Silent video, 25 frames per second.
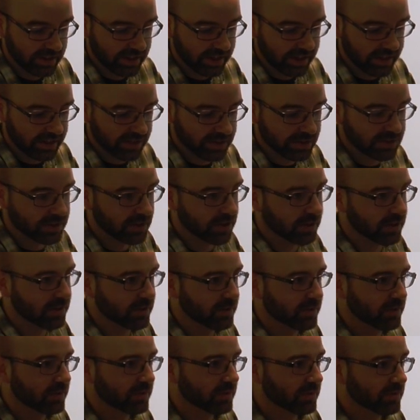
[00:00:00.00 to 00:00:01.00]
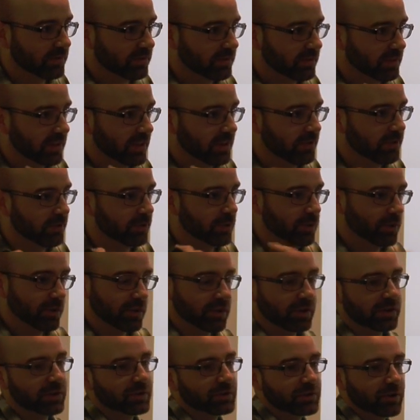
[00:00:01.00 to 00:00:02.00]
And so if you
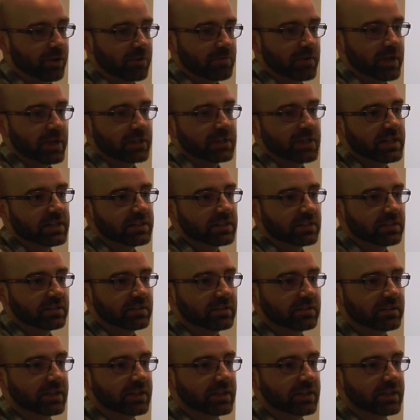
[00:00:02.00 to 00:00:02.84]
can control my attention,